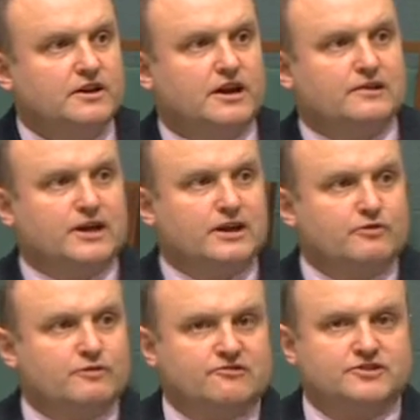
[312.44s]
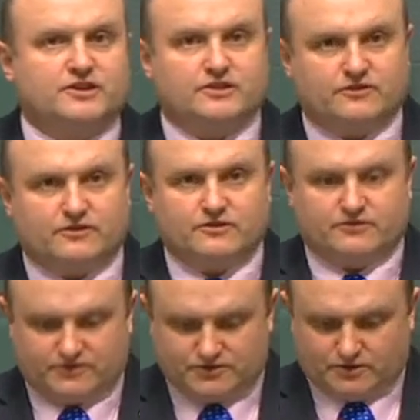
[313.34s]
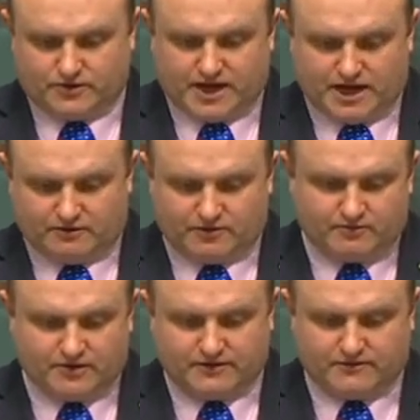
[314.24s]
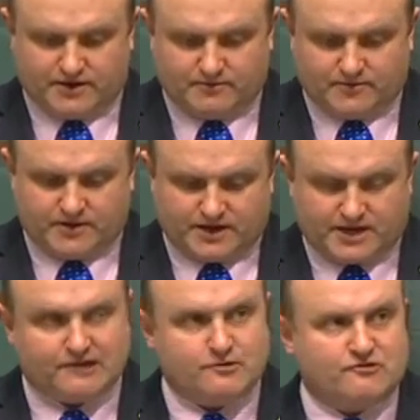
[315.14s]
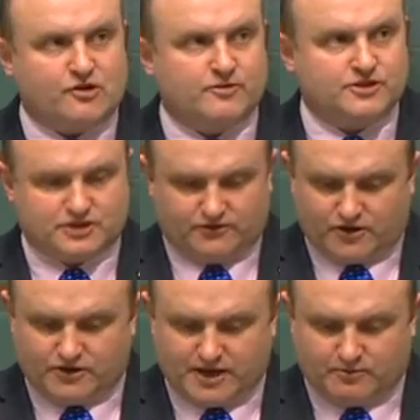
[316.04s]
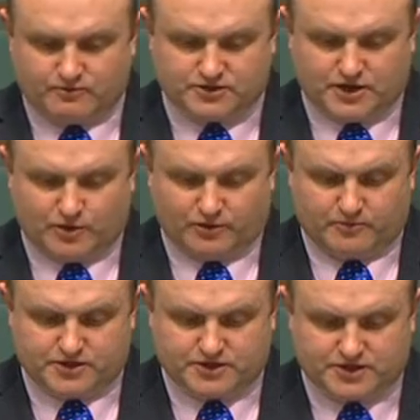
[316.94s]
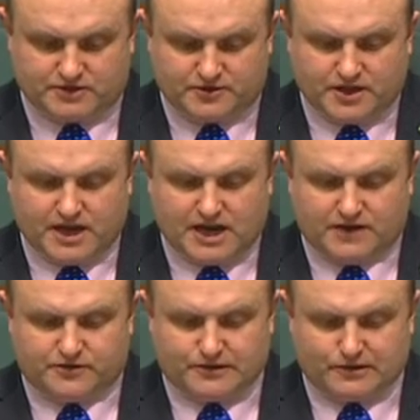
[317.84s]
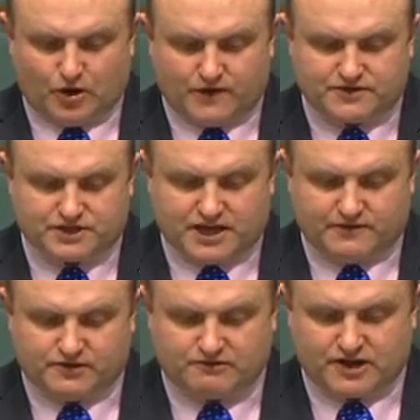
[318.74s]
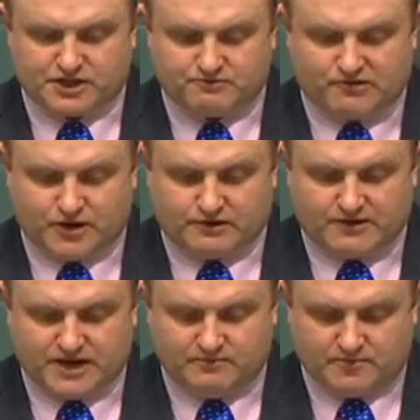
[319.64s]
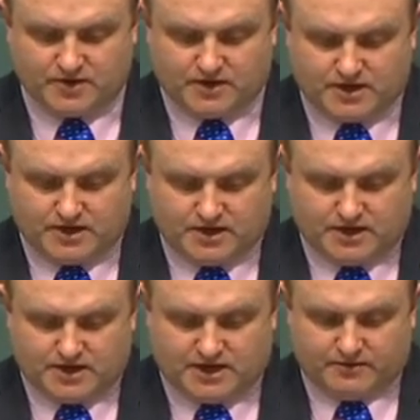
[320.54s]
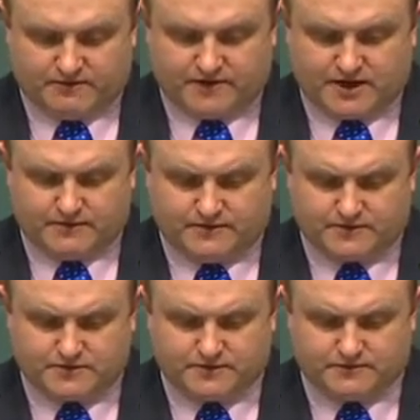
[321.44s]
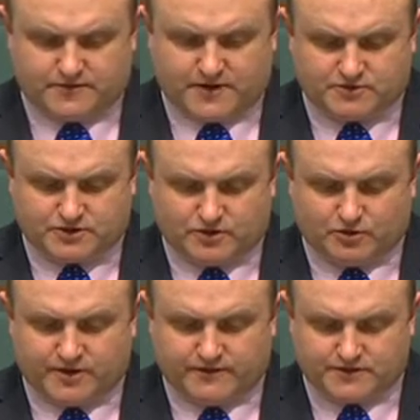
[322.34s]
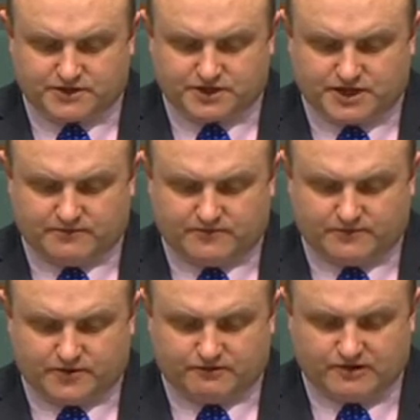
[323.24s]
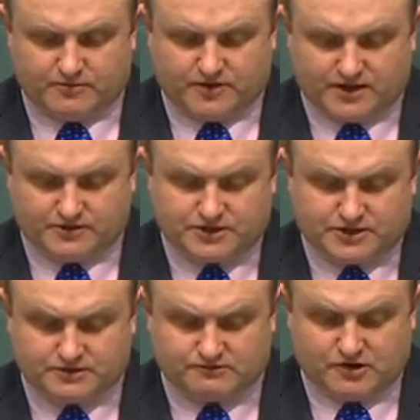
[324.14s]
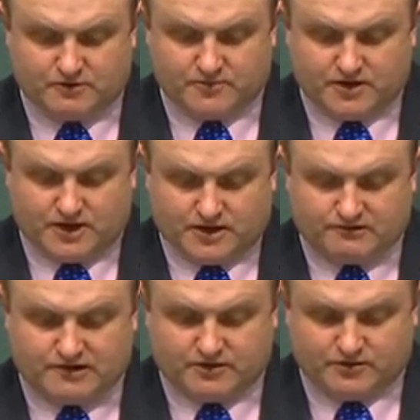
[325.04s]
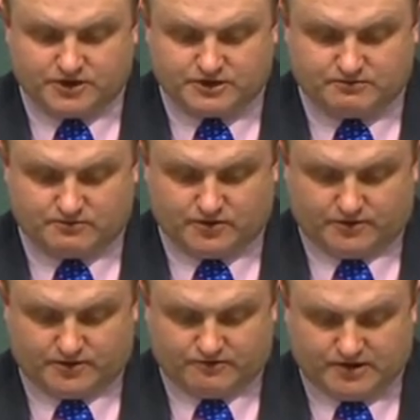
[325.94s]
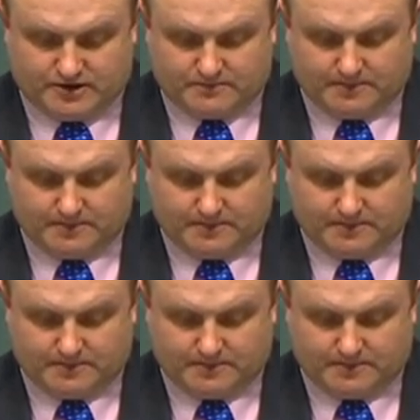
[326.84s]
a letter we presented to John Howard, and I believe our current Prime Minister Tony Abbott was the Health Minister, and under the lifesaving drugs program, the pharmaceutical benefit scheme for the treatment of Hunter's syndrome, and the great news, we got the drug.